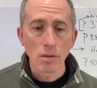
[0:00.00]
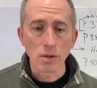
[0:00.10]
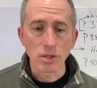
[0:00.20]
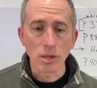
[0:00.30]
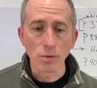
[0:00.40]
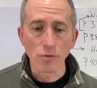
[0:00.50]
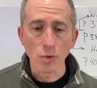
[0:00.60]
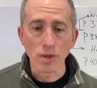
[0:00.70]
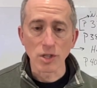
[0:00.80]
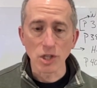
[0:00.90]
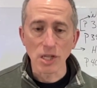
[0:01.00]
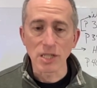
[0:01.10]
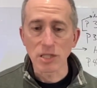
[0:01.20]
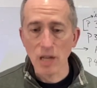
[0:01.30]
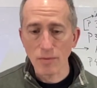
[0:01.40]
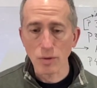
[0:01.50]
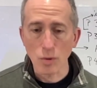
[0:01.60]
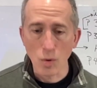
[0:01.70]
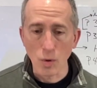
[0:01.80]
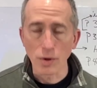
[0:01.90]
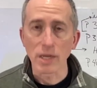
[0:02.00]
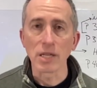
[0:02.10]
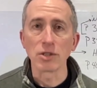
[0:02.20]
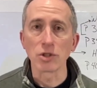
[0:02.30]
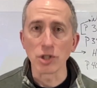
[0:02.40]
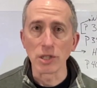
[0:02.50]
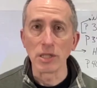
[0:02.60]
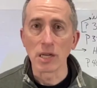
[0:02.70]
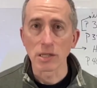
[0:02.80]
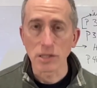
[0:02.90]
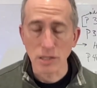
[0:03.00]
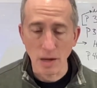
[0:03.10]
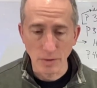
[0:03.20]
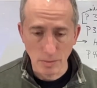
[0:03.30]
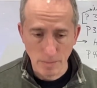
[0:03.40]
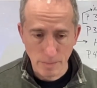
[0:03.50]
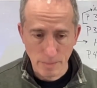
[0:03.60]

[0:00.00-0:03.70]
The symbol for the G7th chord is G7.